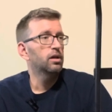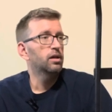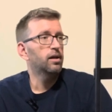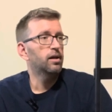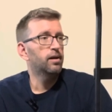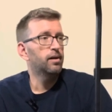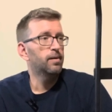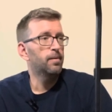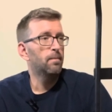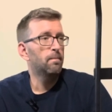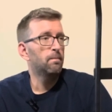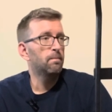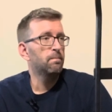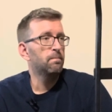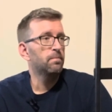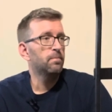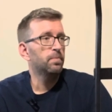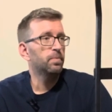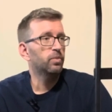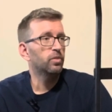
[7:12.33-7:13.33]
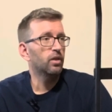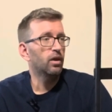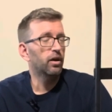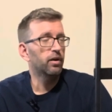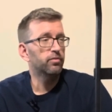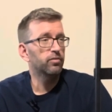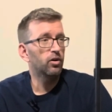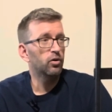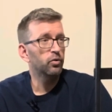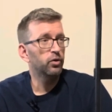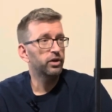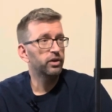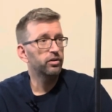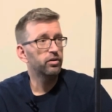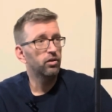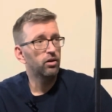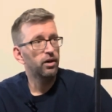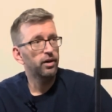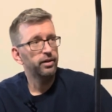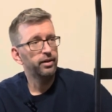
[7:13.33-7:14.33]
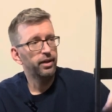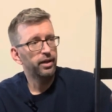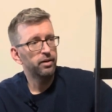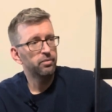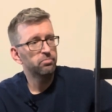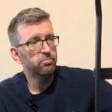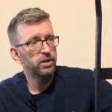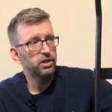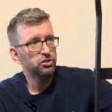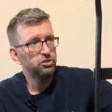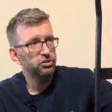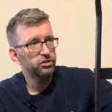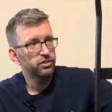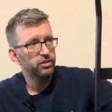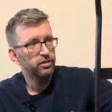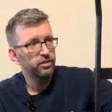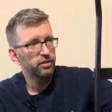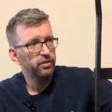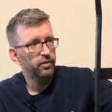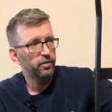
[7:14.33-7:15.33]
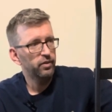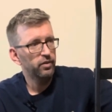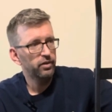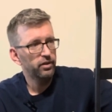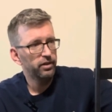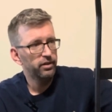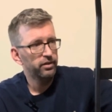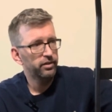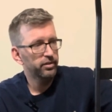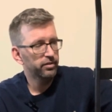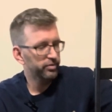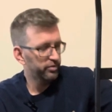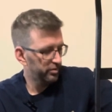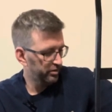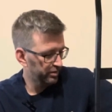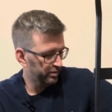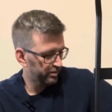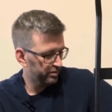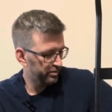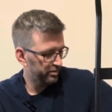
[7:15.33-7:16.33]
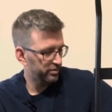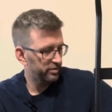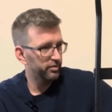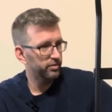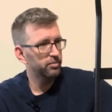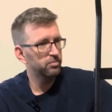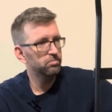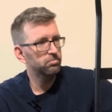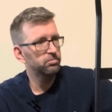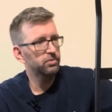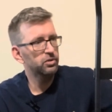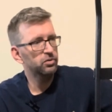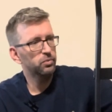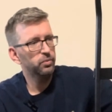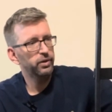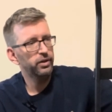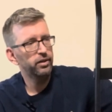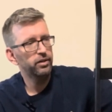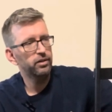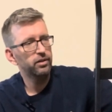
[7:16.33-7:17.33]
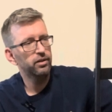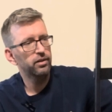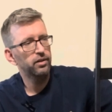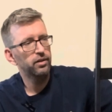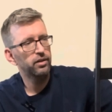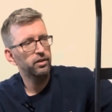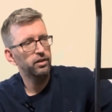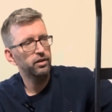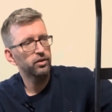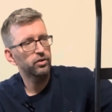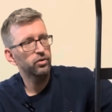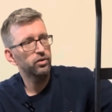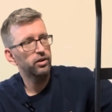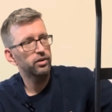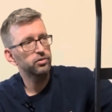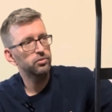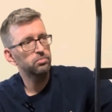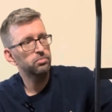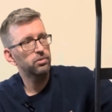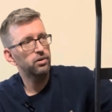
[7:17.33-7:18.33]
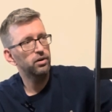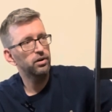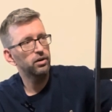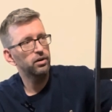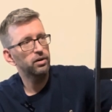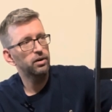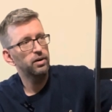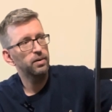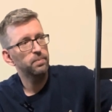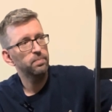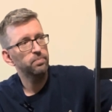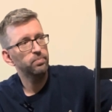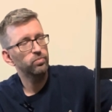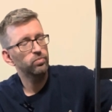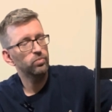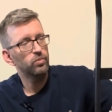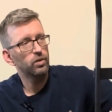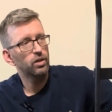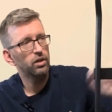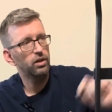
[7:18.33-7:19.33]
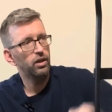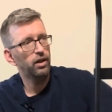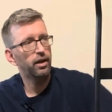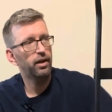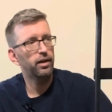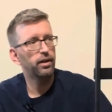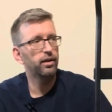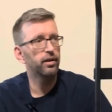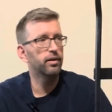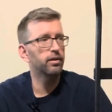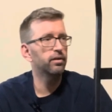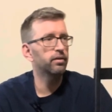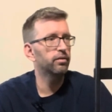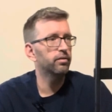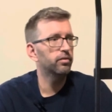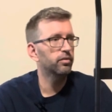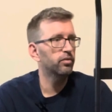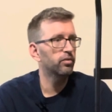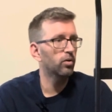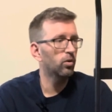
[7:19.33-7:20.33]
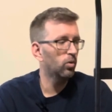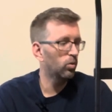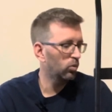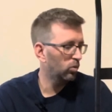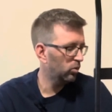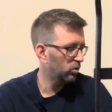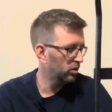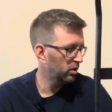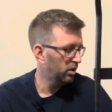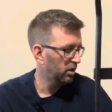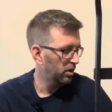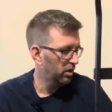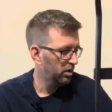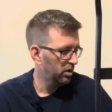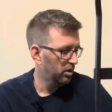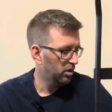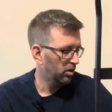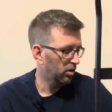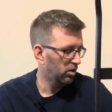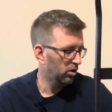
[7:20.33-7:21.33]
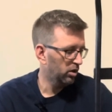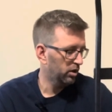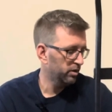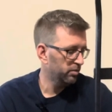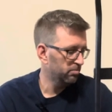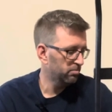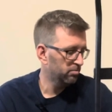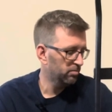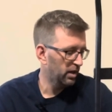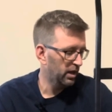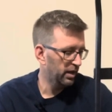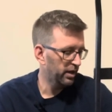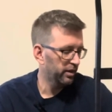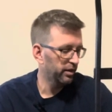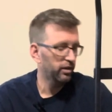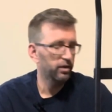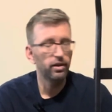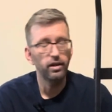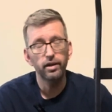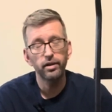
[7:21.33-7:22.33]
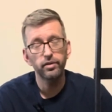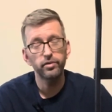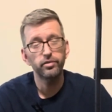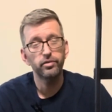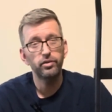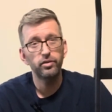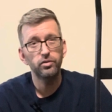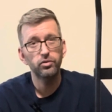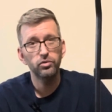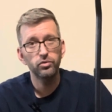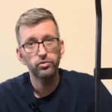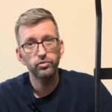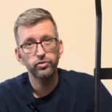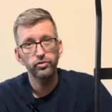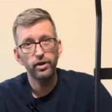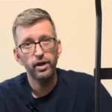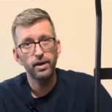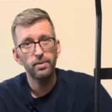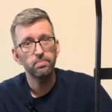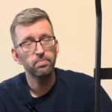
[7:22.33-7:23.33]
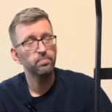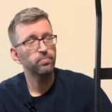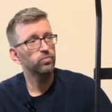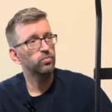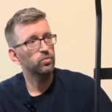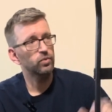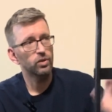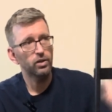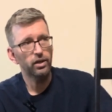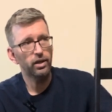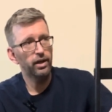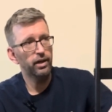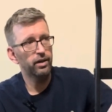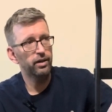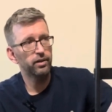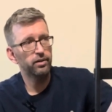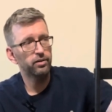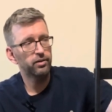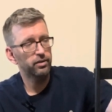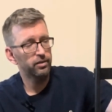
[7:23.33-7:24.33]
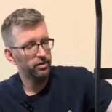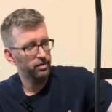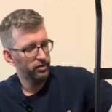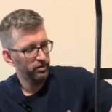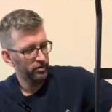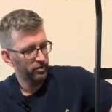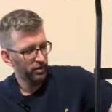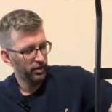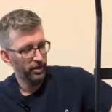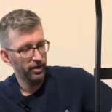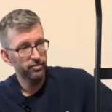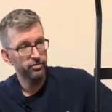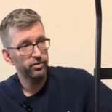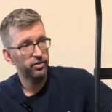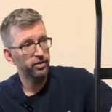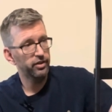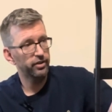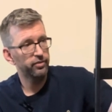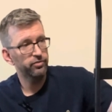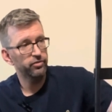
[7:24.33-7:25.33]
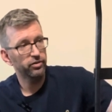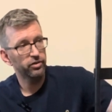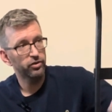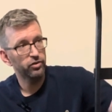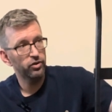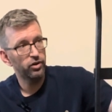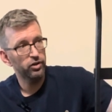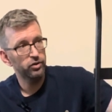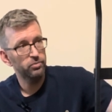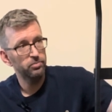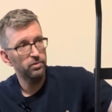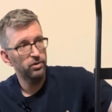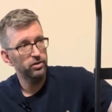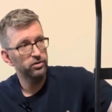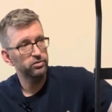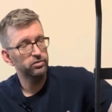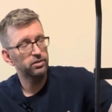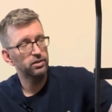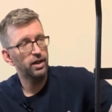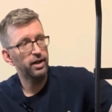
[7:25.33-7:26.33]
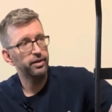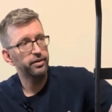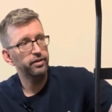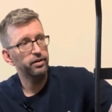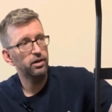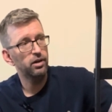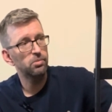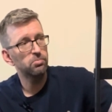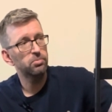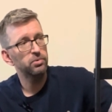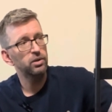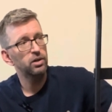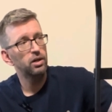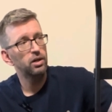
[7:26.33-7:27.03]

Um, I've already gone and measured the distance between the crossbar and the hole on my LC2 frame and everything for the crossbars lined up.